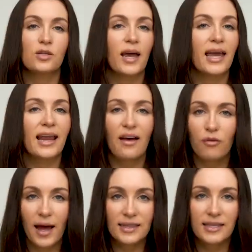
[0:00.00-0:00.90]
It's okay to have a
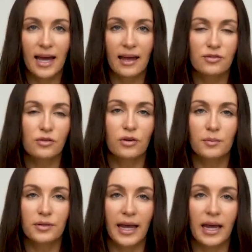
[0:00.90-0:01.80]
bad day and to
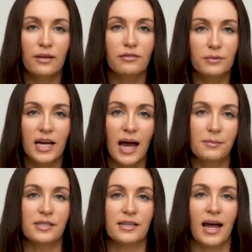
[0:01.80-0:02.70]
complain from time
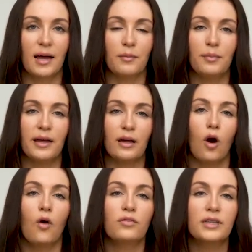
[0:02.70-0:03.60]
to time, but being
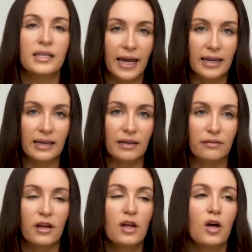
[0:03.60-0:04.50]
overly
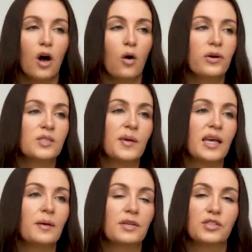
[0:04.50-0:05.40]
negative, always
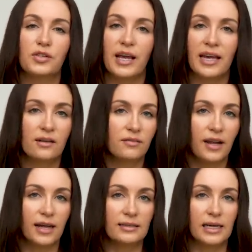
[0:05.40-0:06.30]
being Mr. Negative
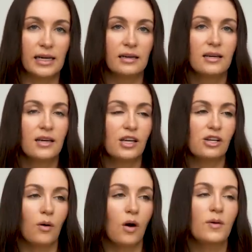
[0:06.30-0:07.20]
Nelly, you
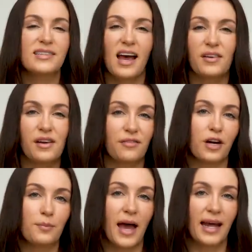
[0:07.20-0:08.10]
know, always having a
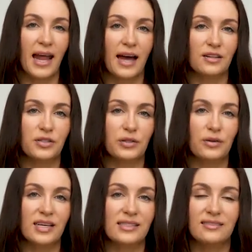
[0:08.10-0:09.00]
very bad
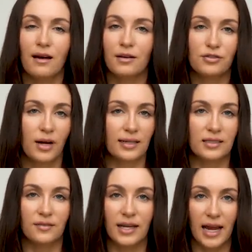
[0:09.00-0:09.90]
attitude is not
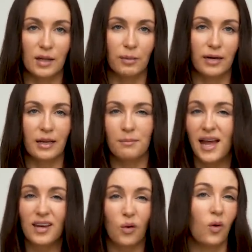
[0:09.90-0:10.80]
attractive in anybody,
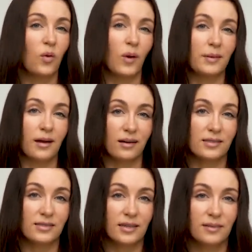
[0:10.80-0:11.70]
men or women,
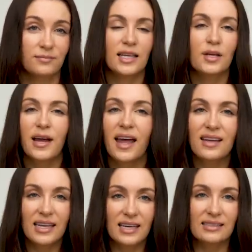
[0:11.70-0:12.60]
honestly. And the
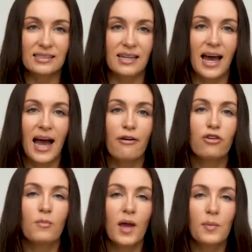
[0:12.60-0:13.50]
reality is that how
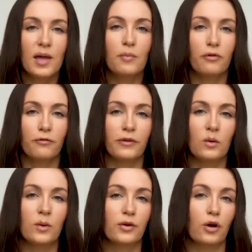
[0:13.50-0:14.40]
you make people
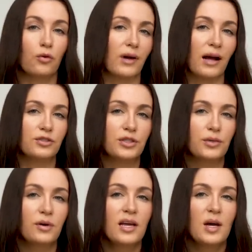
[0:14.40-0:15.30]
feel when they're around
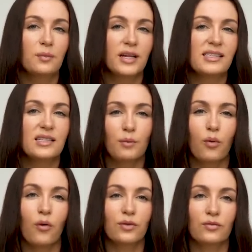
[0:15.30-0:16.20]
you plays an
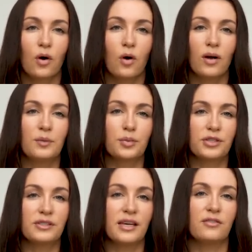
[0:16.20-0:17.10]
important role in
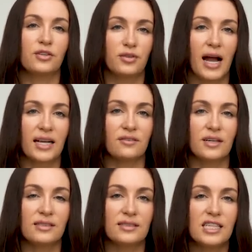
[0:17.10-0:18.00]
perceived
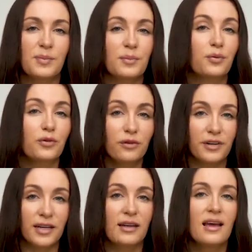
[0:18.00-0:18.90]
attractiveness. And it's been
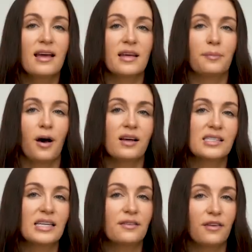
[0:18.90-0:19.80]
proven that
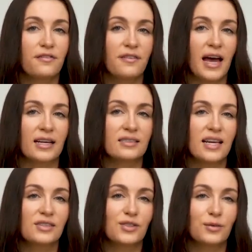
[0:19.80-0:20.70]
positive affect
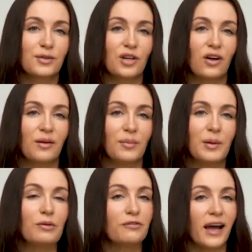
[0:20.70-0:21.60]
tends to result in
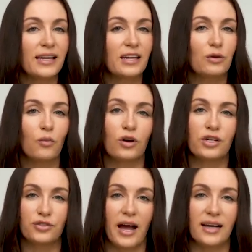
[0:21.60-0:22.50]
people finding you more
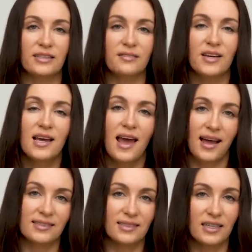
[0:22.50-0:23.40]
attractive
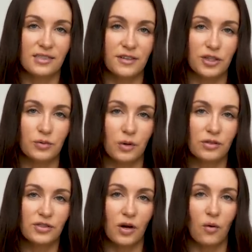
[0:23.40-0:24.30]
as an individual.
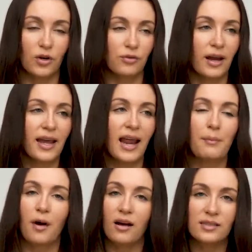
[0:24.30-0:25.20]
So create a
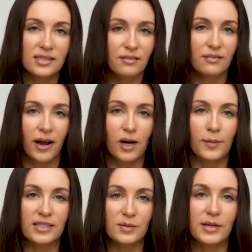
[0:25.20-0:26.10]
positive
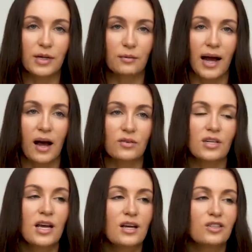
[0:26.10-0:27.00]
environment to be around.
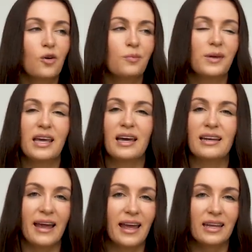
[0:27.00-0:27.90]
Don't be a
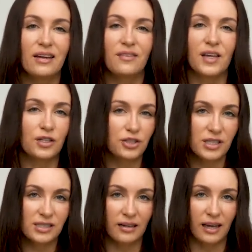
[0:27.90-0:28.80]
negative,
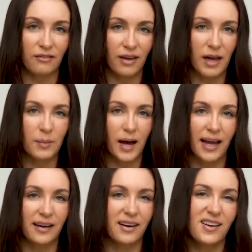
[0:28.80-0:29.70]
energy-sucking
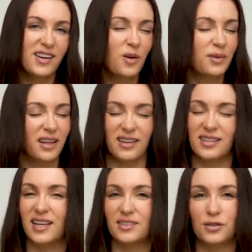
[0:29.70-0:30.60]
vampire. Nobody
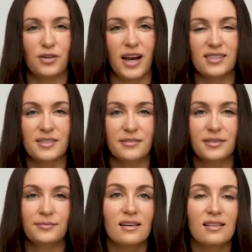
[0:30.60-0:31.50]
thinks that's attractive.
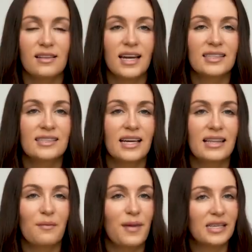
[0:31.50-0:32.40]
The next thing
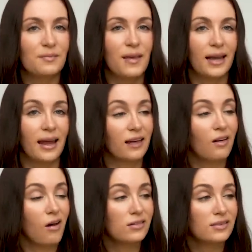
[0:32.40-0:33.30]
that makes men, and
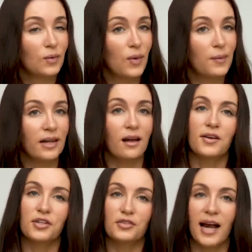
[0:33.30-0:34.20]
honestly women,
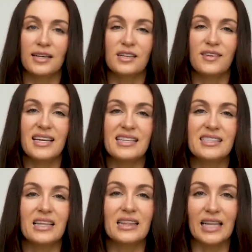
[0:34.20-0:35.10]
unattractive is
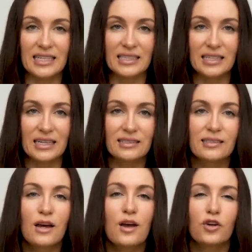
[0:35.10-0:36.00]
laziness.
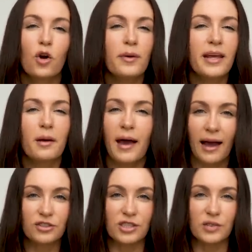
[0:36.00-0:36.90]
Nobody
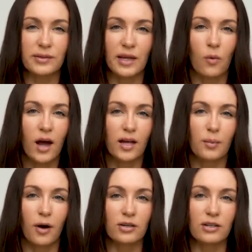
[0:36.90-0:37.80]
imagines what they want in a
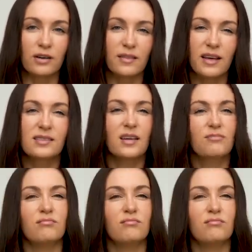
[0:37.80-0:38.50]
partner and thinks,